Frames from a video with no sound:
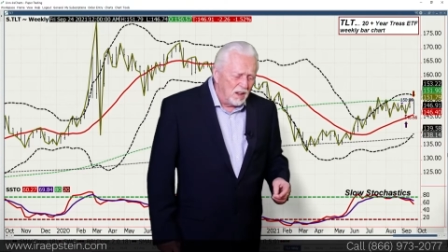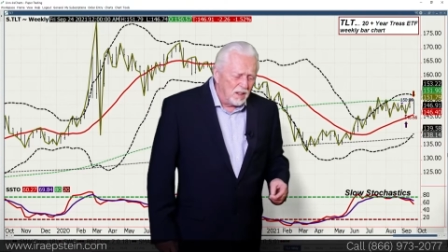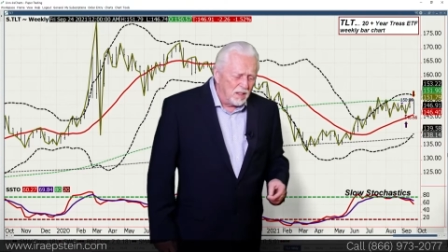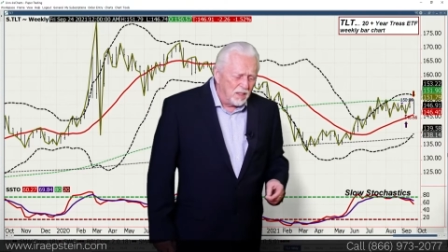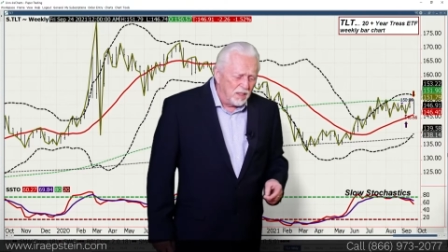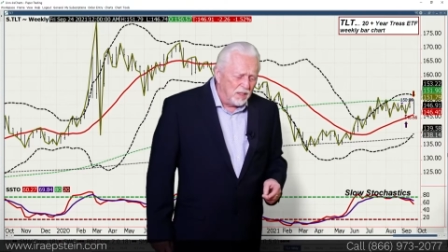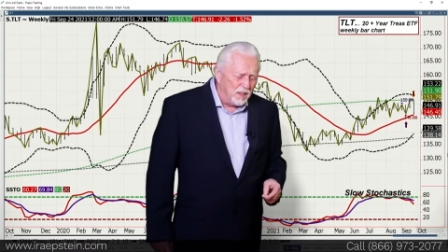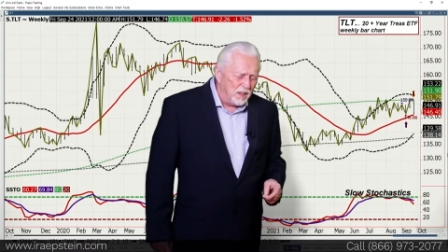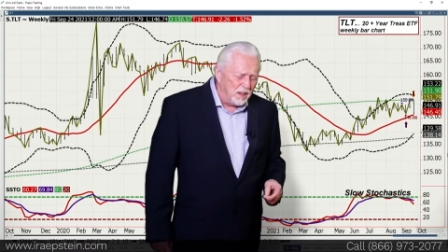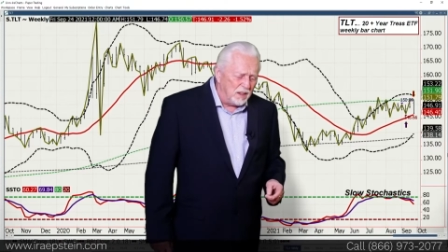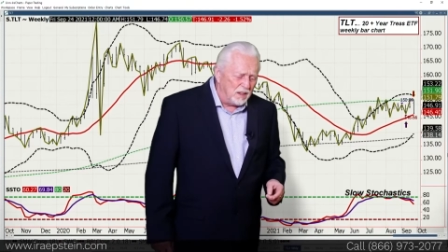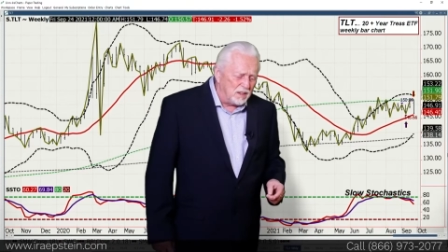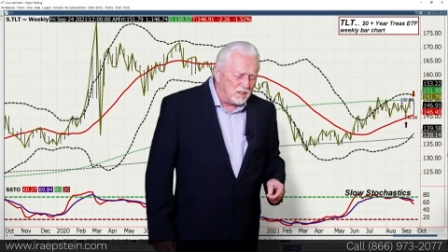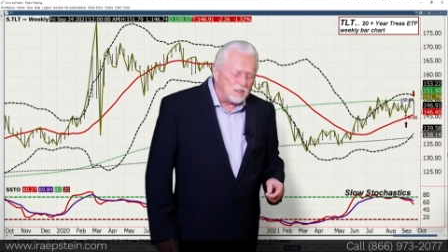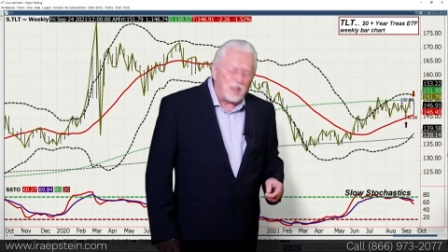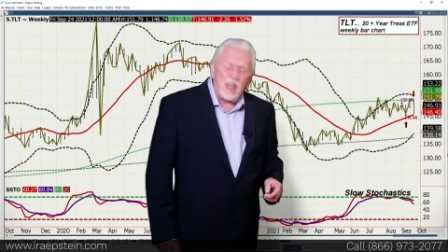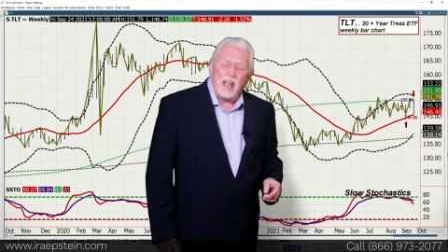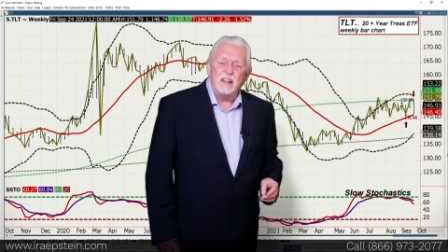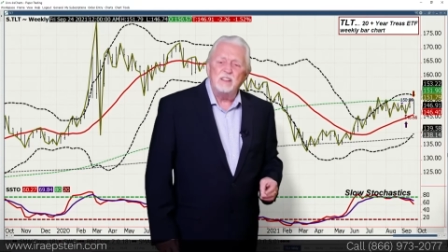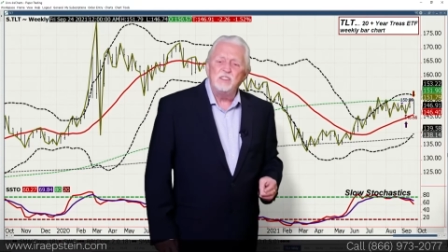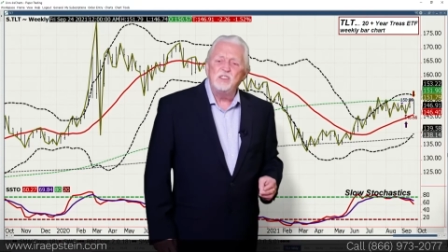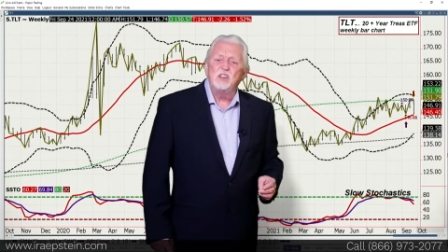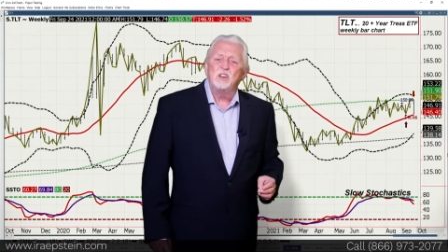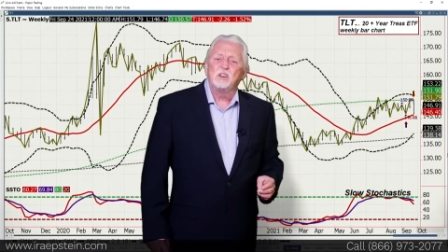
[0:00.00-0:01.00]
the
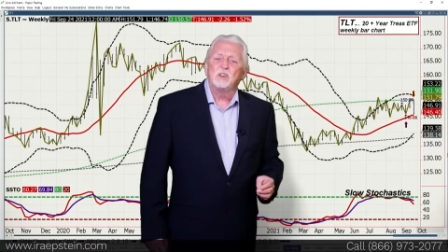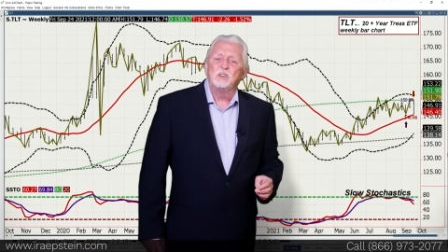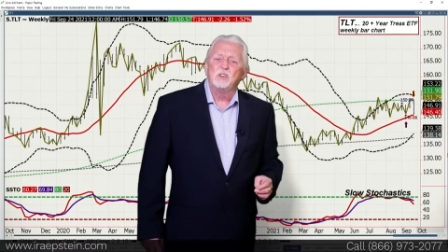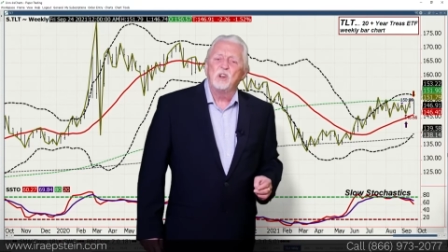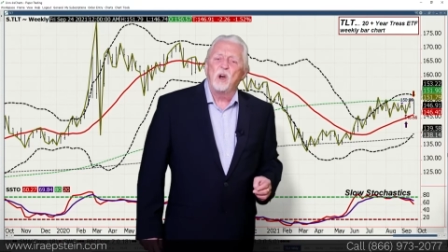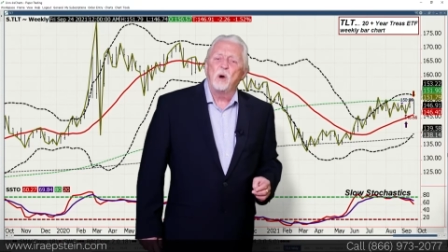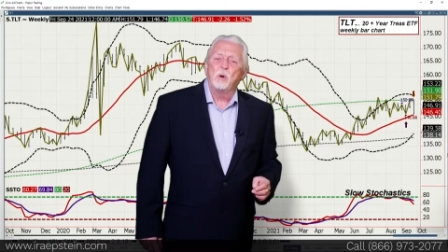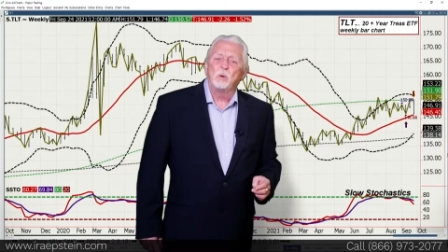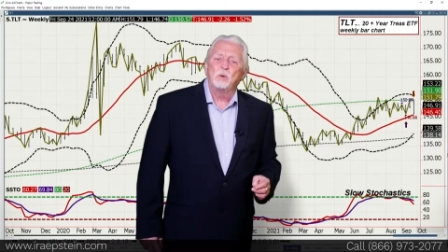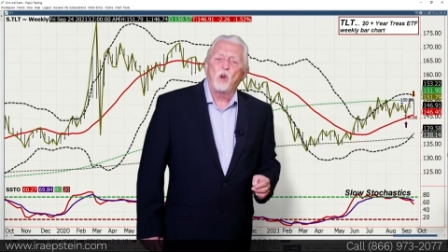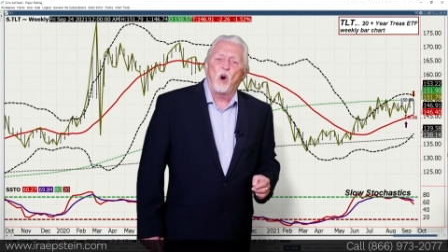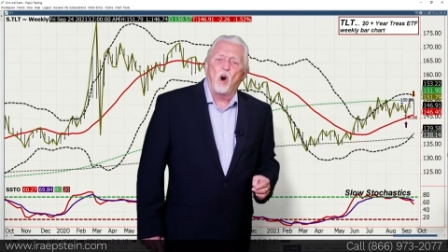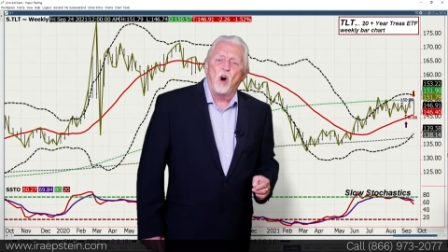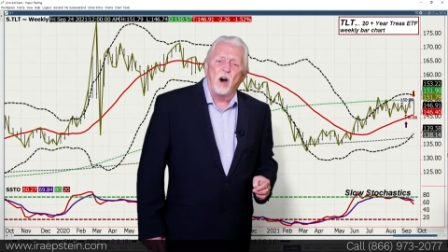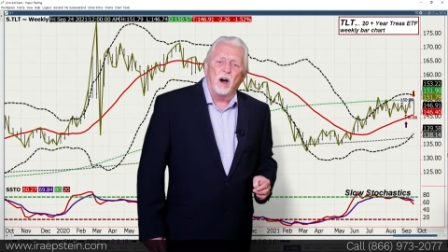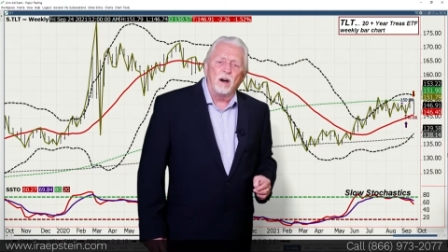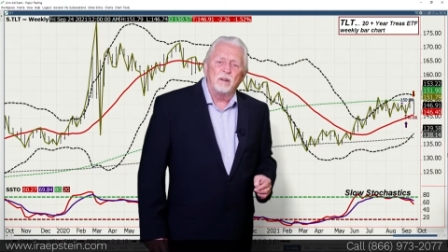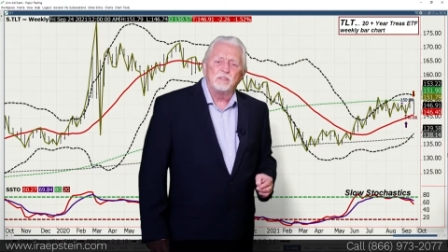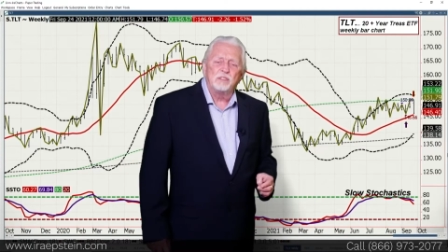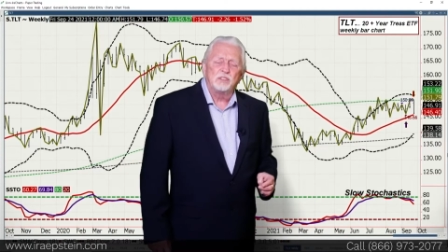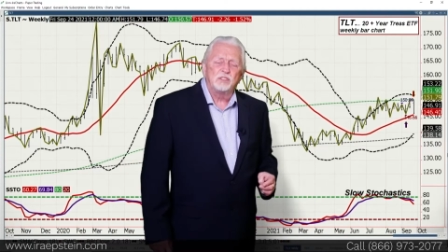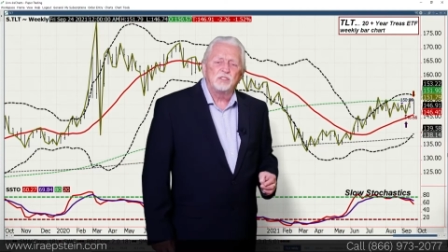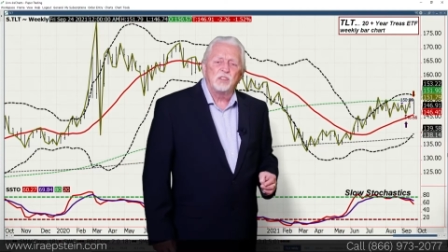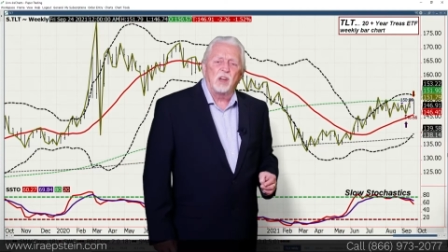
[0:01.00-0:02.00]
10 year note all
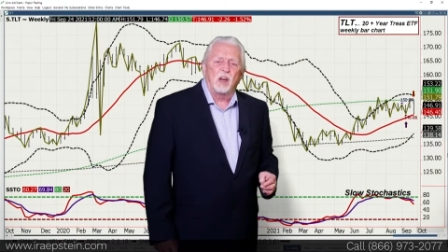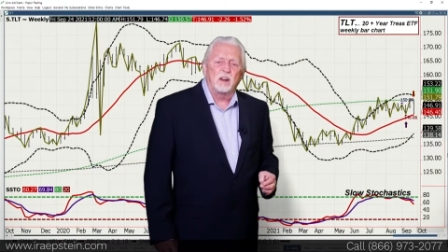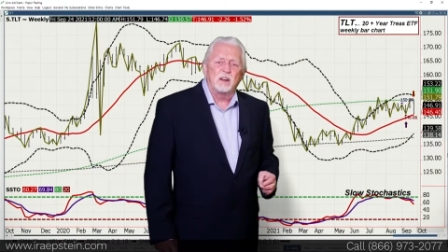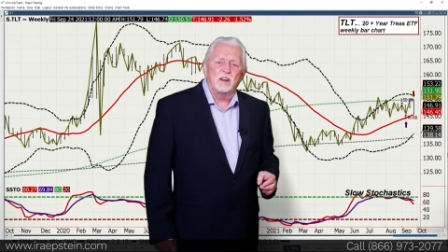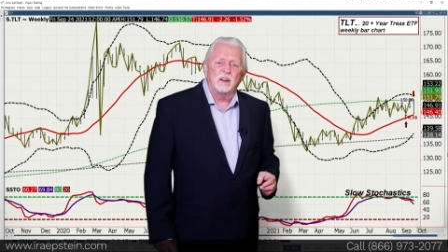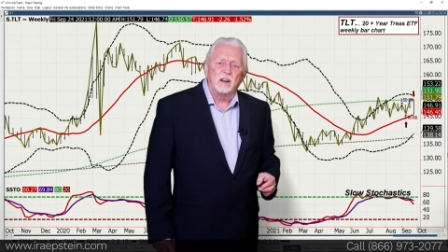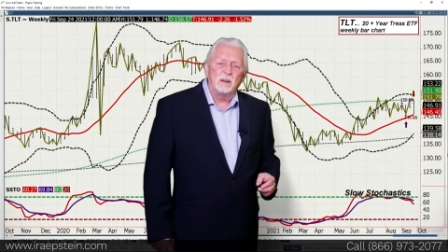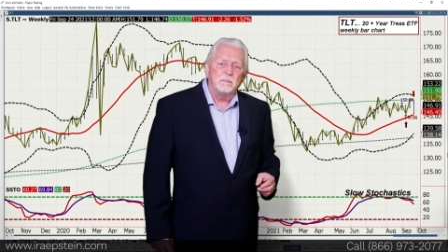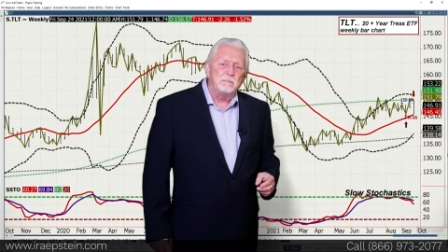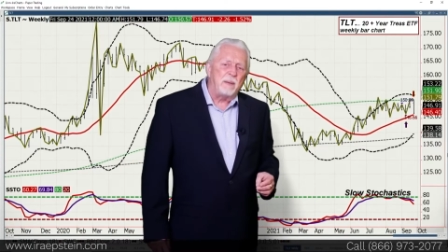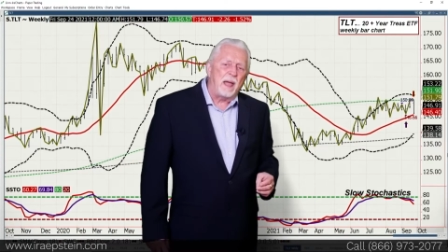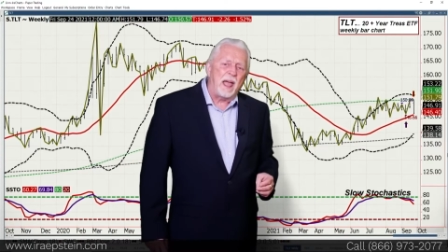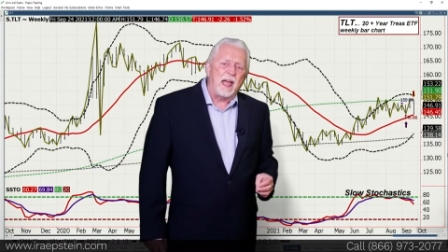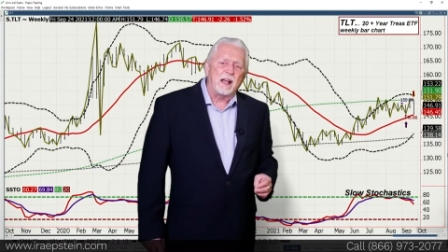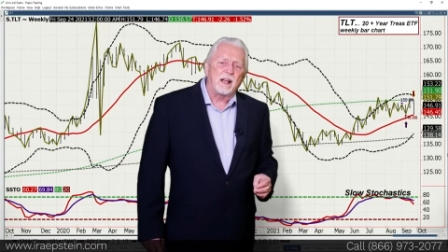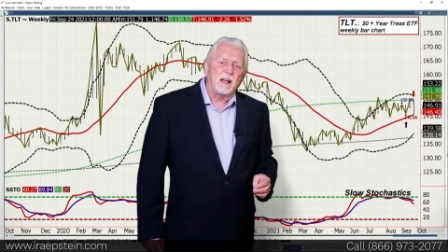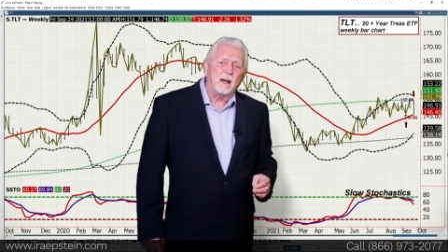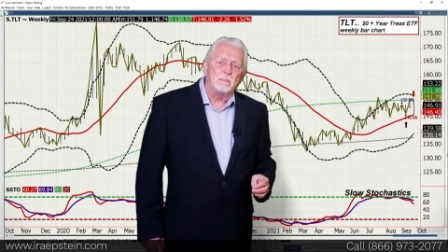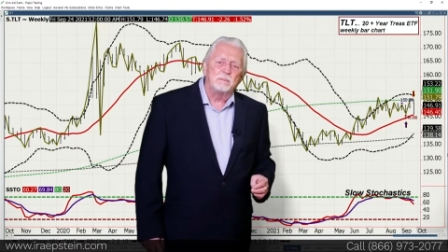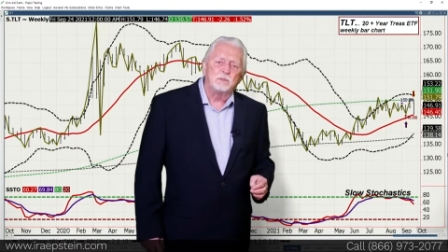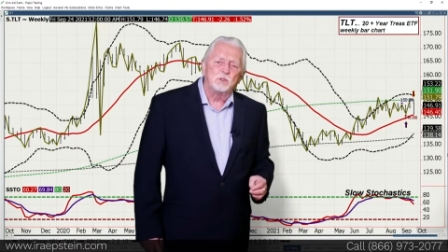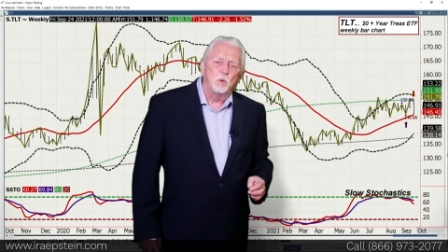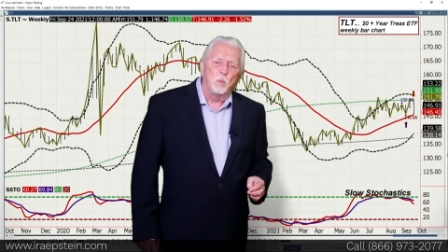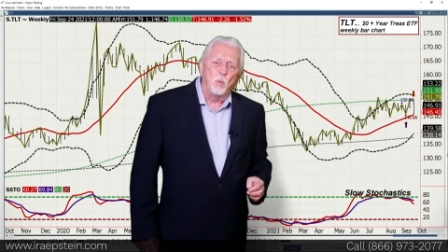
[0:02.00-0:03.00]
of a sudden back
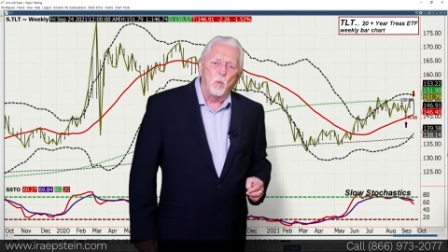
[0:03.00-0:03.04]
up to